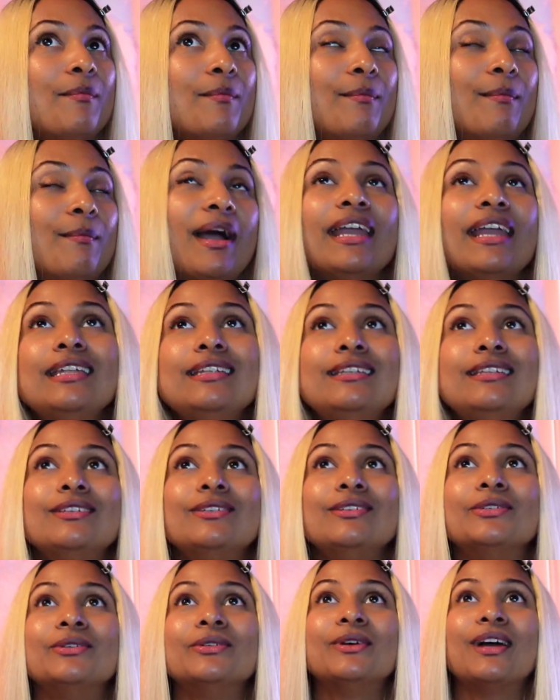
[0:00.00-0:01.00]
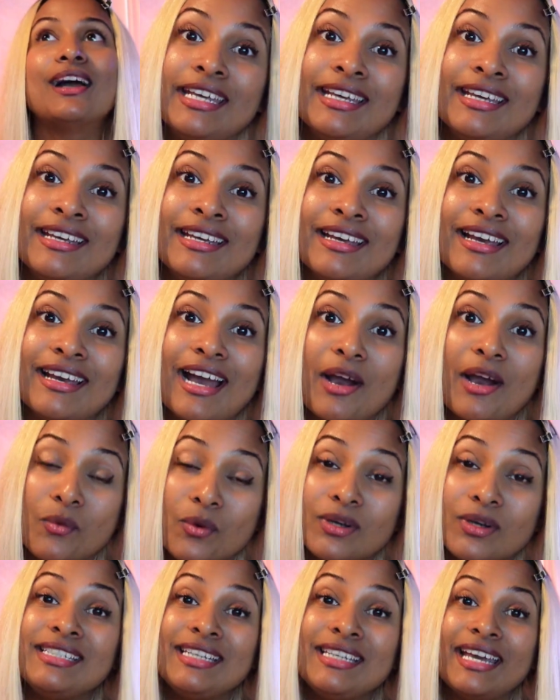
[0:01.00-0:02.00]
Mind you, I
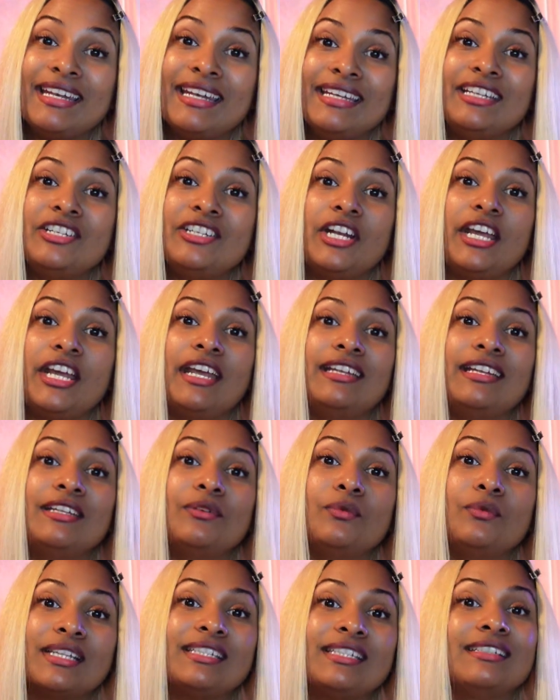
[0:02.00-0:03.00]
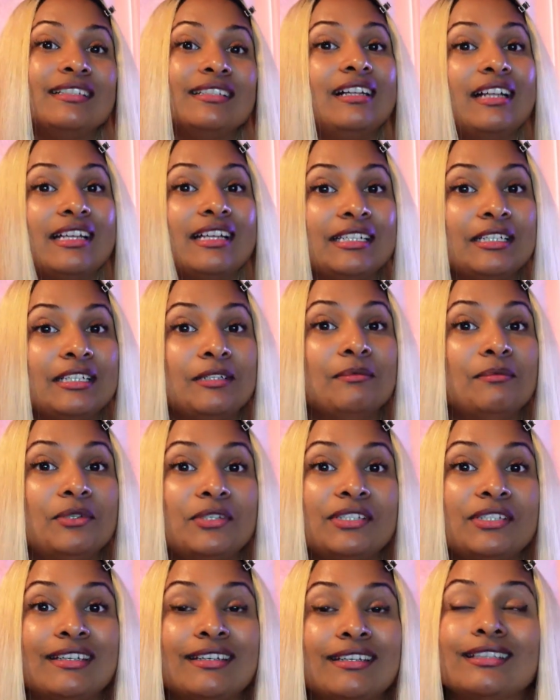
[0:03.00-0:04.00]
was getting trained in Western classical
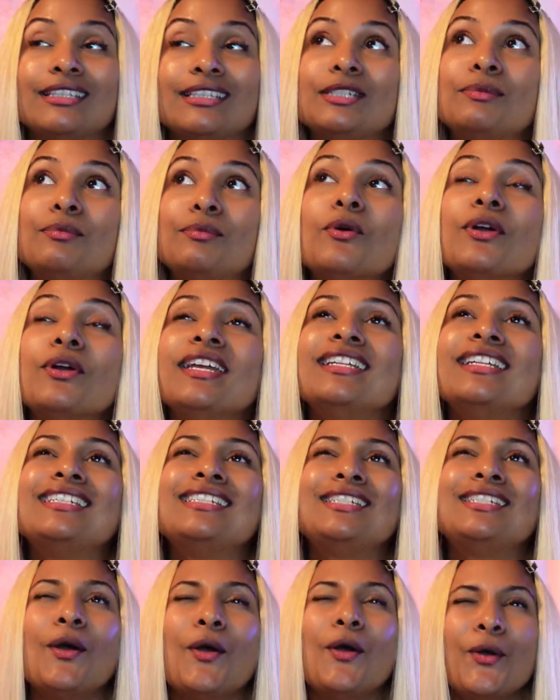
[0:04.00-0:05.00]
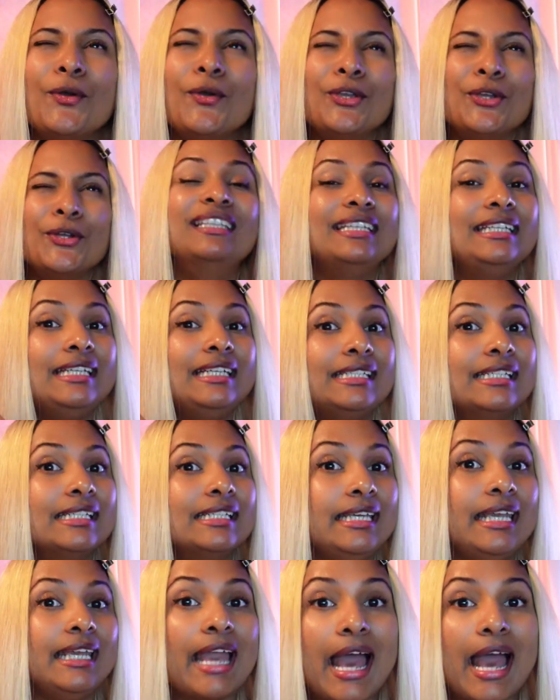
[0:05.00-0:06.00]
music at this point, so the reason
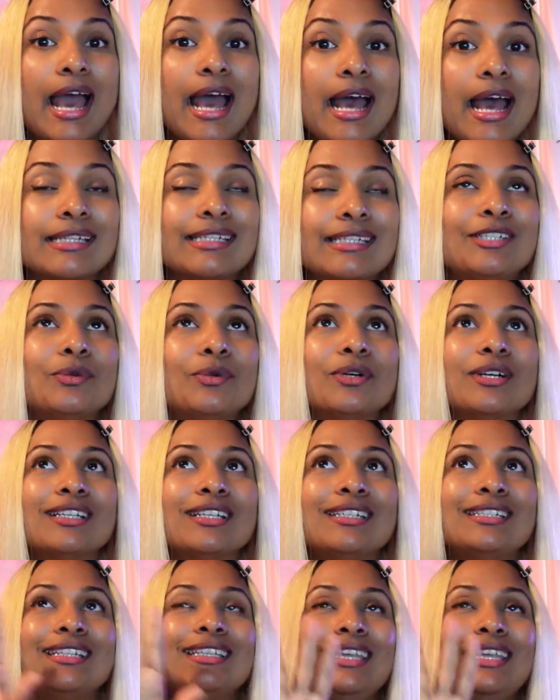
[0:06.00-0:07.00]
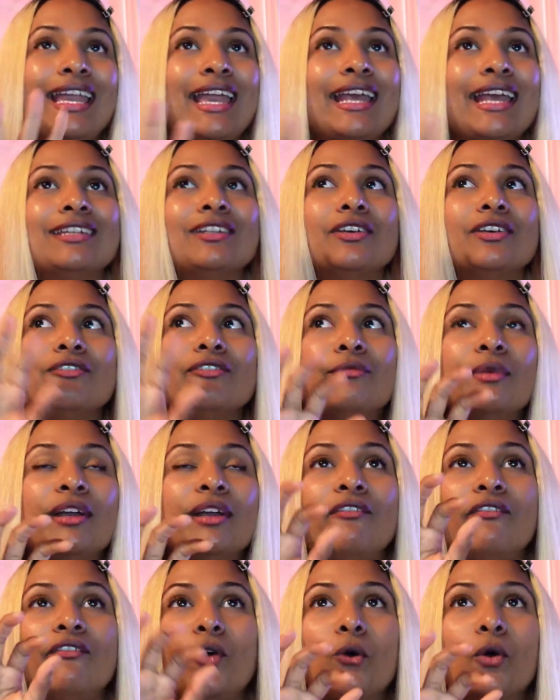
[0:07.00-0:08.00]
he asked was at the end of my
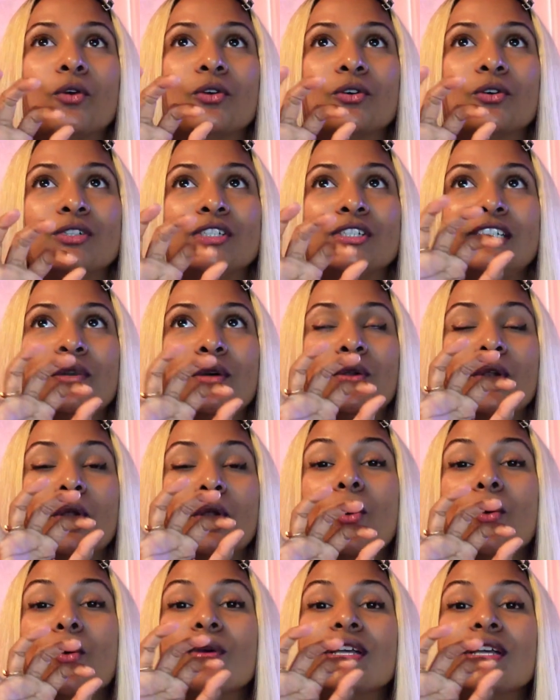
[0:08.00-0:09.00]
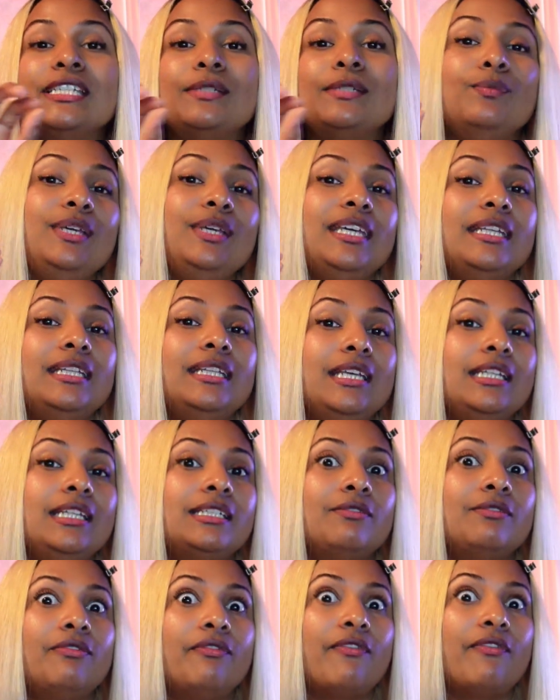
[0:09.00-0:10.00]
vocals, there would always be
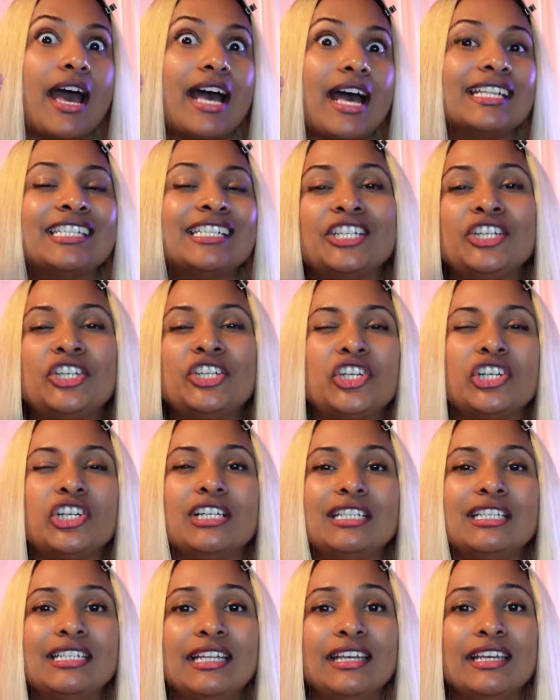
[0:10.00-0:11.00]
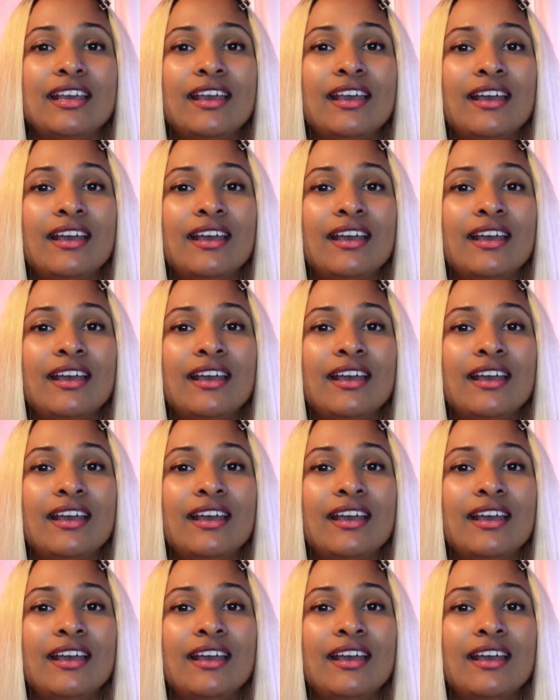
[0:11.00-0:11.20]
these fast trills, like